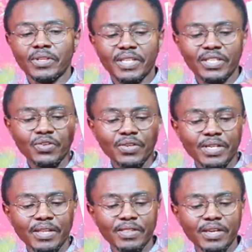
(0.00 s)
Gideon
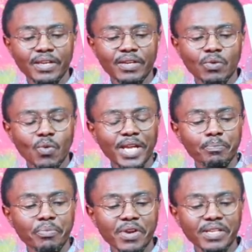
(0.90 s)
at the wine
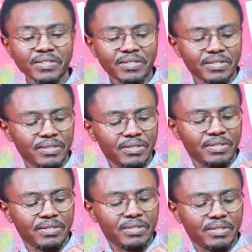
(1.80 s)
press
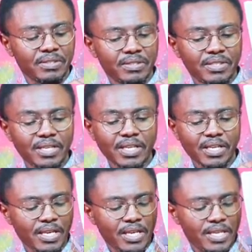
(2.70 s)

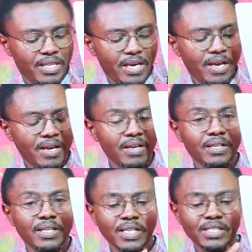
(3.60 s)
and the
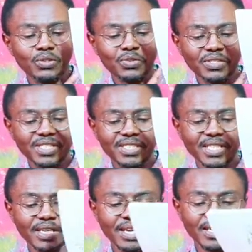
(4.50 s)
angel
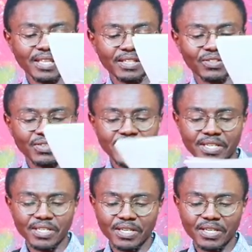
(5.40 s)
seated under the tree.